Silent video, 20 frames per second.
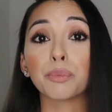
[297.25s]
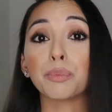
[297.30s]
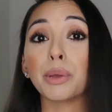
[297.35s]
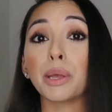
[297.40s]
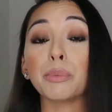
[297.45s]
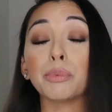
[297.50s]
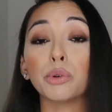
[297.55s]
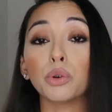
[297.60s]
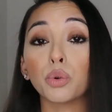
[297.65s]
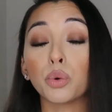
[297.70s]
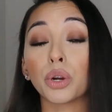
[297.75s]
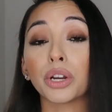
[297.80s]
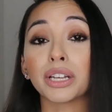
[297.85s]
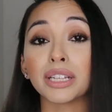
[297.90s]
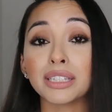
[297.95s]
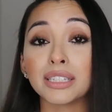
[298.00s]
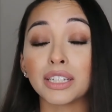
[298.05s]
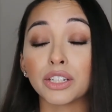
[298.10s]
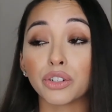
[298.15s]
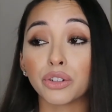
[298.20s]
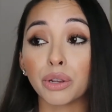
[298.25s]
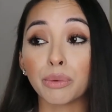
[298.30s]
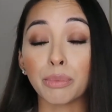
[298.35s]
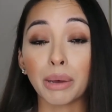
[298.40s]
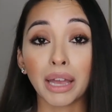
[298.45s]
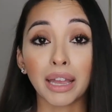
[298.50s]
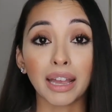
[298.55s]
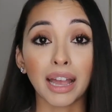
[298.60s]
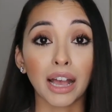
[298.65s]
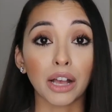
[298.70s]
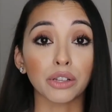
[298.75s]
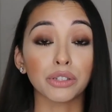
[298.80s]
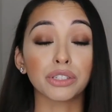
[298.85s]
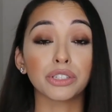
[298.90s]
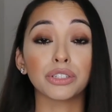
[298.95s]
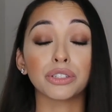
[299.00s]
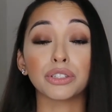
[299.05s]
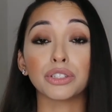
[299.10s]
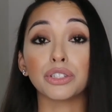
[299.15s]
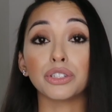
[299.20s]
people who are considering buying a
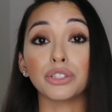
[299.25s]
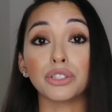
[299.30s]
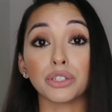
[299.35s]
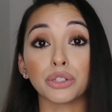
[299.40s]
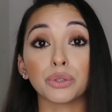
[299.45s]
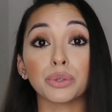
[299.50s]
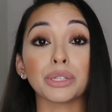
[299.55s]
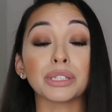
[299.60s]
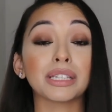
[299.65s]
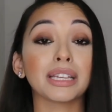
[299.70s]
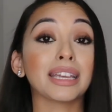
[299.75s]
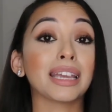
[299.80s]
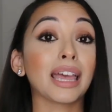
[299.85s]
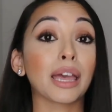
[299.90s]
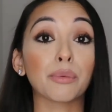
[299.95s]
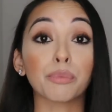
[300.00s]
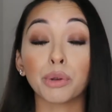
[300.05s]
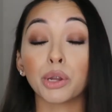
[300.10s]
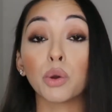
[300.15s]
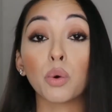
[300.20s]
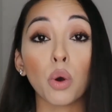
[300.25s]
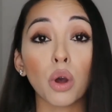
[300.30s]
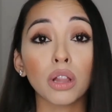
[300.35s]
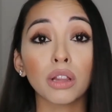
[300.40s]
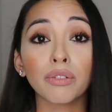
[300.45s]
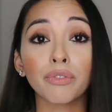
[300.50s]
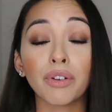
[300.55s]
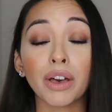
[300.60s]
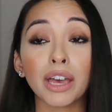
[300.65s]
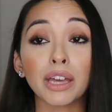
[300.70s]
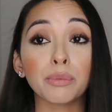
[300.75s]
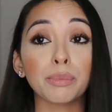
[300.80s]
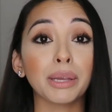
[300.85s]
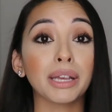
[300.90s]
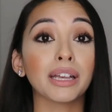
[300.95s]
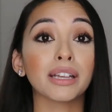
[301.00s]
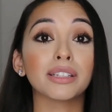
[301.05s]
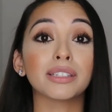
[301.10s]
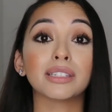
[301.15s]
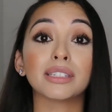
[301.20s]
house to do is get pre-qualified,
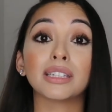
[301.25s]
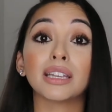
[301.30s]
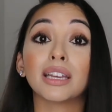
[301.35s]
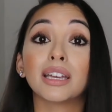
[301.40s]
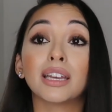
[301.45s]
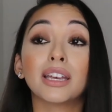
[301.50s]
because